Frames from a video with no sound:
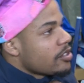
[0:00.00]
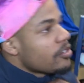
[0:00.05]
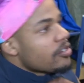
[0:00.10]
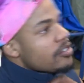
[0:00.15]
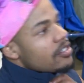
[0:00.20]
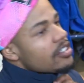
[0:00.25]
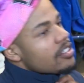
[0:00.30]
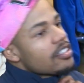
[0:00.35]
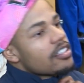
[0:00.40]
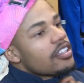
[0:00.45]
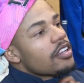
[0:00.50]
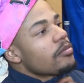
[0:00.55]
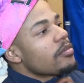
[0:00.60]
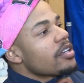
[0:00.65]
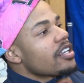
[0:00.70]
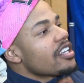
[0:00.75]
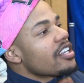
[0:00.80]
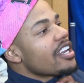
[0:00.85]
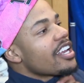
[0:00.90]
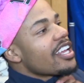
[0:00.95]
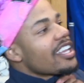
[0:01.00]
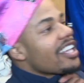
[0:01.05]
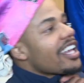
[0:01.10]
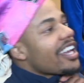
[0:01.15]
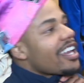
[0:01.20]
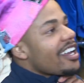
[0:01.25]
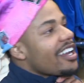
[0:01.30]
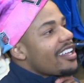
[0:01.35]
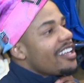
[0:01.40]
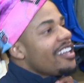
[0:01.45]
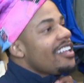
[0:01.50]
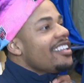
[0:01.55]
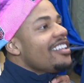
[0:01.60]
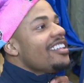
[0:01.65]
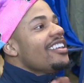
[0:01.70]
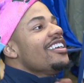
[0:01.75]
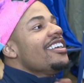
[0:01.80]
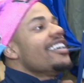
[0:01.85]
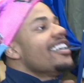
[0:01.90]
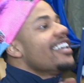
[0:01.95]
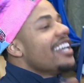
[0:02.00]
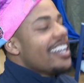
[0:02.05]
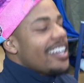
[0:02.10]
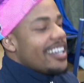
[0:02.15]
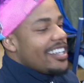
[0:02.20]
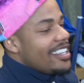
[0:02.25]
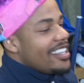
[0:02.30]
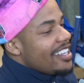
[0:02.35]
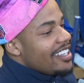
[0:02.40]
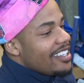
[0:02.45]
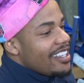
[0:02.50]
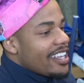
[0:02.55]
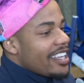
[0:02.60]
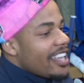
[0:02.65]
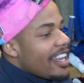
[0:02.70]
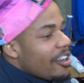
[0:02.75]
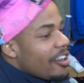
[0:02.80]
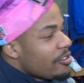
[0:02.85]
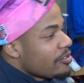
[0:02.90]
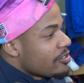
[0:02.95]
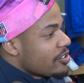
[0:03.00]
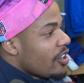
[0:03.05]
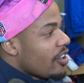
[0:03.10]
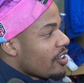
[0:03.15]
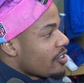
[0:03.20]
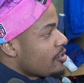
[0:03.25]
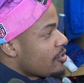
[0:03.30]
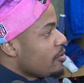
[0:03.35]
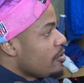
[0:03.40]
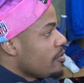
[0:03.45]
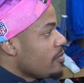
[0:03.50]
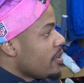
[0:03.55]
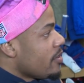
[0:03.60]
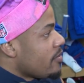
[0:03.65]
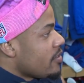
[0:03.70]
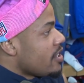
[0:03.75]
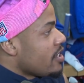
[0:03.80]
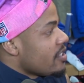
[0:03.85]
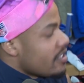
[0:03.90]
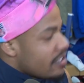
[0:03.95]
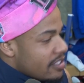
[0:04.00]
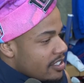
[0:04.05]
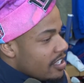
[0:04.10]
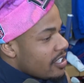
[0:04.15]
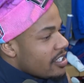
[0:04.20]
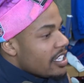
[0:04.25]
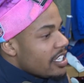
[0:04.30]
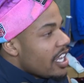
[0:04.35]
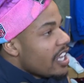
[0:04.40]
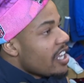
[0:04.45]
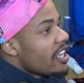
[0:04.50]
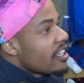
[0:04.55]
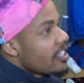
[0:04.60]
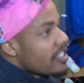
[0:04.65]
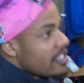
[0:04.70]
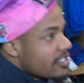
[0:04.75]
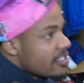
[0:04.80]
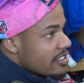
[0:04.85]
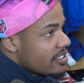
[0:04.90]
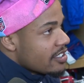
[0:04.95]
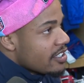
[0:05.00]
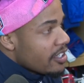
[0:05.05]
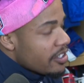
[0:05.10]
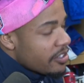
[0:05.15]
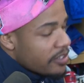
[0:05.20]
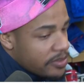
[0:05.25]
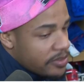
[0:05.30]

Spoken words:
So, you know what I mean? It ain't like I don't talk to him every other day. So.